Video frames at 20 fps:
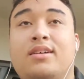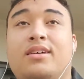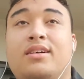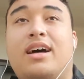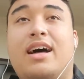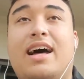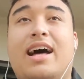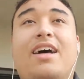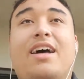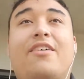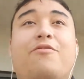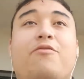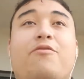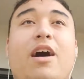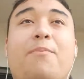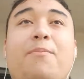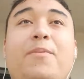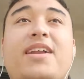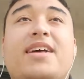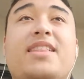
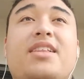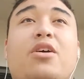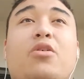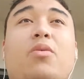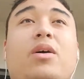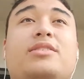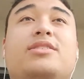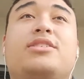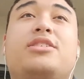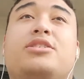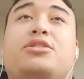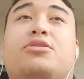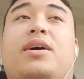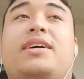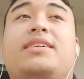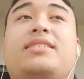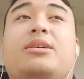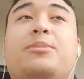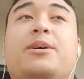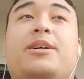I've been in there once or
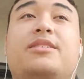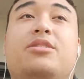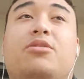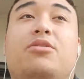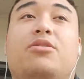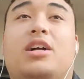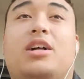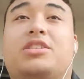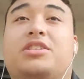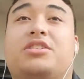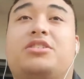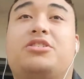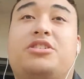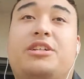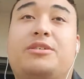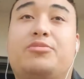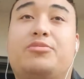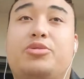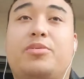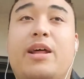twice a bit to watch his
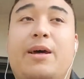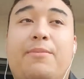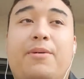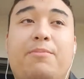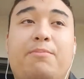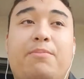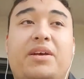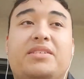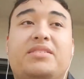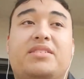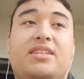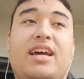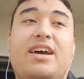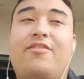streams, but I've been busy.